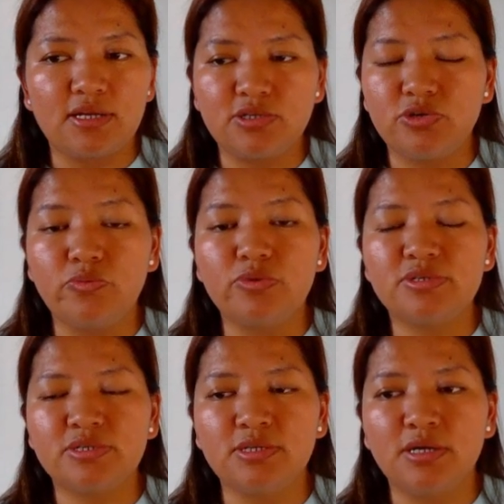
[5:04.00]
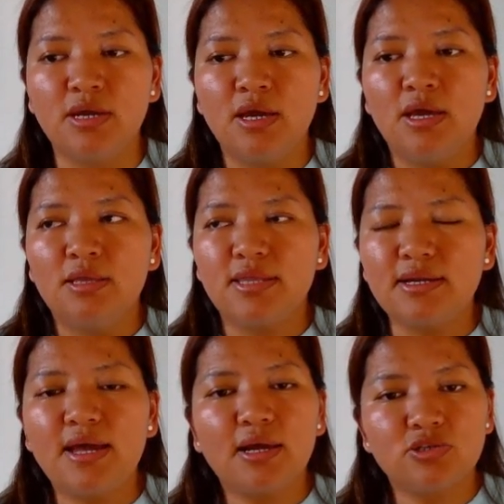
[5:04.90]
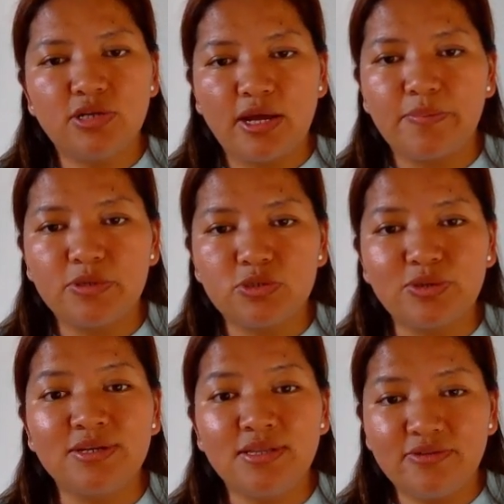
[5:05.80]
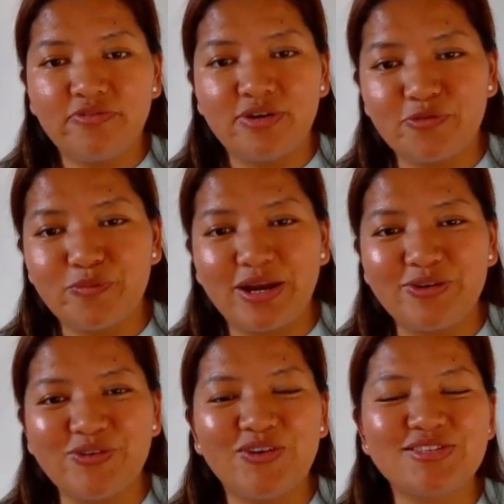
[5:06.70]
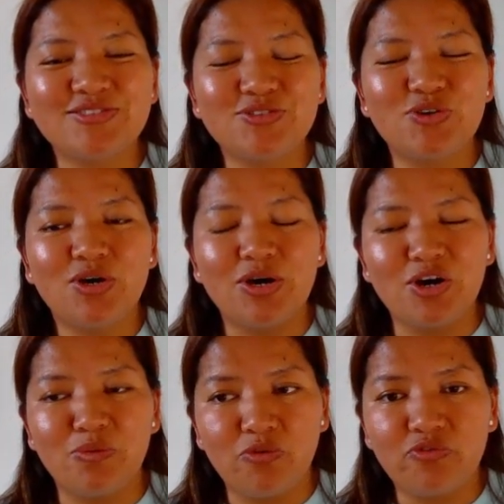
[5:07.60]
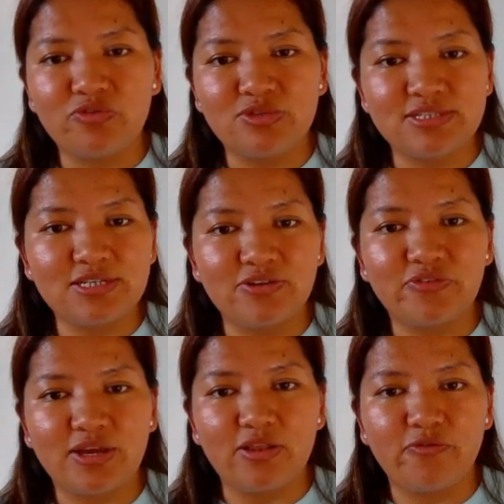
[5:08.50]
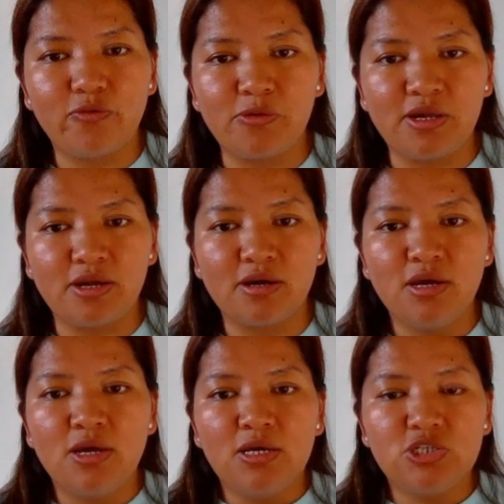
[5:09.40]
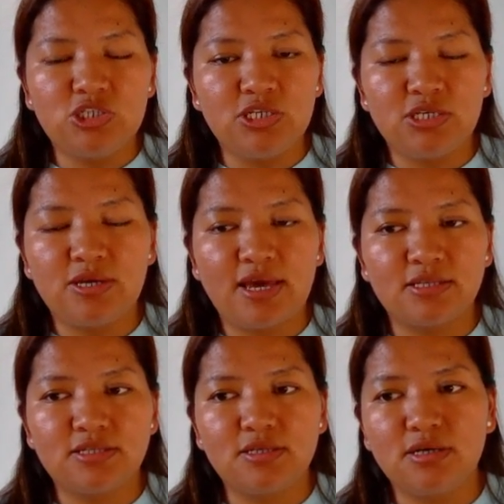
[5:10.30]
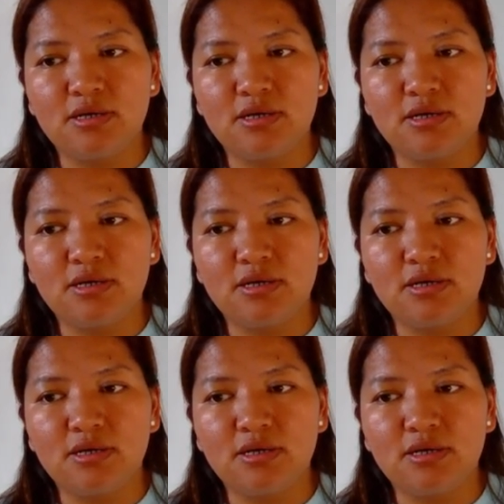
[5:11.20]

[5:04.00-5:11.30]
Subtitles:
and university. That actually happened to another friend of mine who also moved to the state of California. She has,